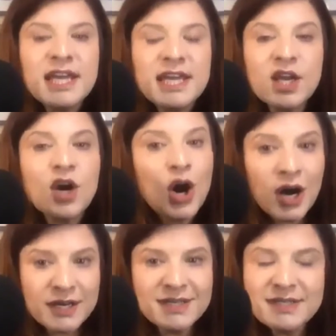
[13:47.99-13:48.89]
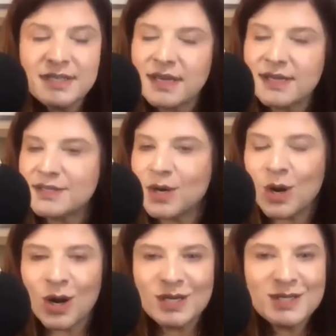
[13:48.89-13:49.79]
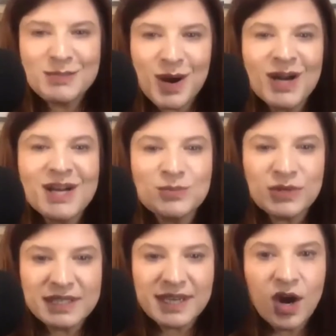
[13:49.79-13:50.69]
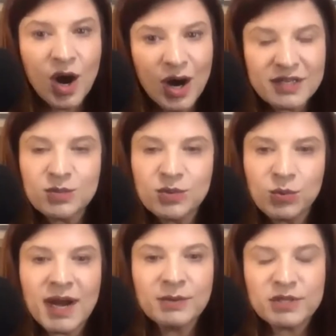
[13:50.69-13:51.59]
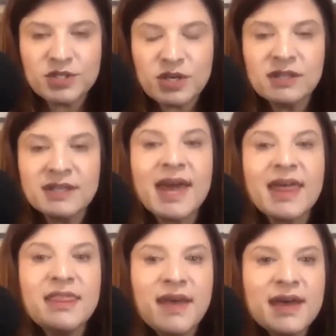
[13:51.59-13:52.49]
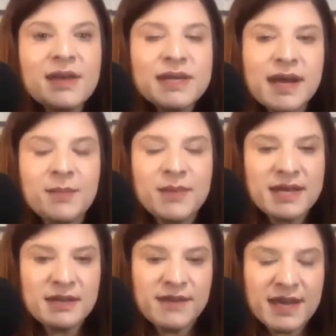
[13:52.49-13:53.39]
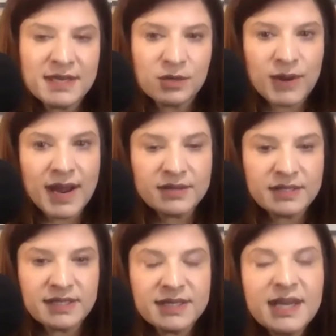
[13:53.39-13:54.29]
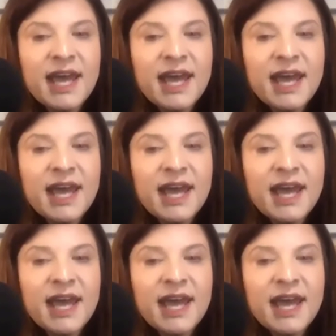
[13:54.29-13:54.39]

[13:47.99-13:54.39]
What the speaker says: Get honest. That's the hardest part, is really get honest with why we're struggling, then become innovative around it,